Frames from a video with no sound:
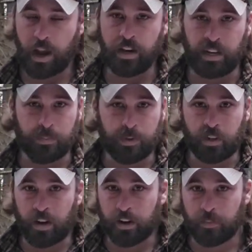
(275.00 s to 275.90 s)
and keep the
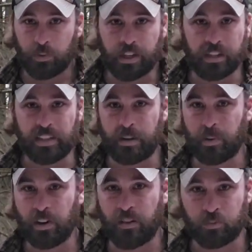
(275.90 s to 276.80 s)
gun in place and
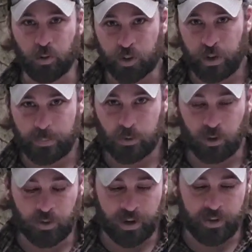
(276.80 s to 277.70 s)
keep it comfortable on your hips
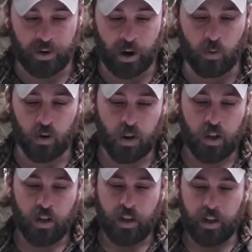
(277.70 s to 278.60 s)
all day. Now,
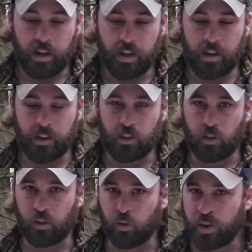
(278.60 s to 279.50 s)

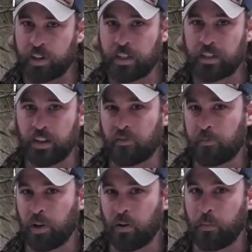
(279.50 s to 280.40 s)
a crazy stiff
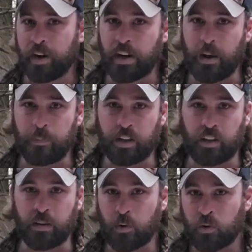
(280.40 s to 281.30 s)
belt might not be
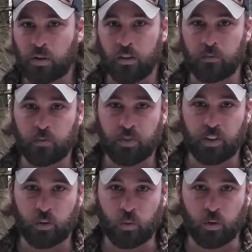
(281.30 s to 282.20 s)
the most comfortable
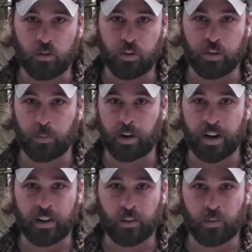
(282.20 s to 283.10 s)
thing in the world. You're probably
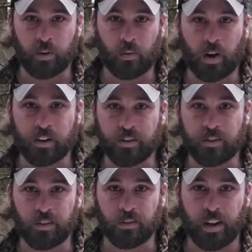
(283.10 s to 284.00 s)
not going to want to watch,
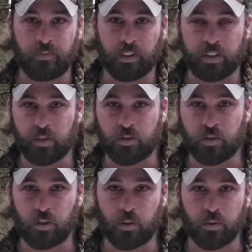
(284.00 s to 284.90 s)
Netflix and
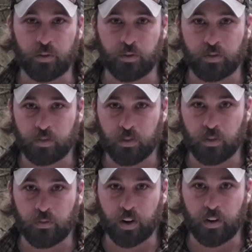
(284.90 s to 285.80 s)
chill with your
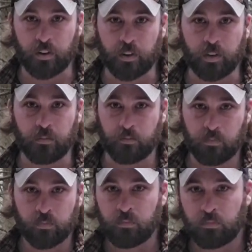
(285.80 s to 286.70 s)
girlfriend or
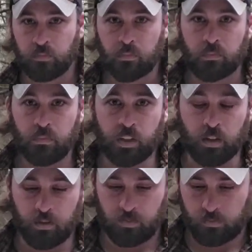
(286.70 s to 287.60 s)

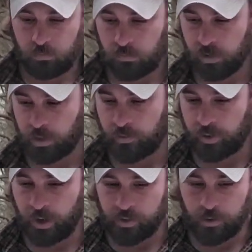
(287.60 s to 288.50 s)
your,
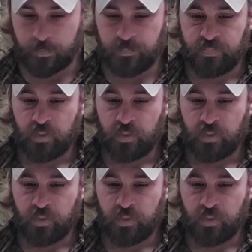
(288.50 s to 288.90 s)
significant other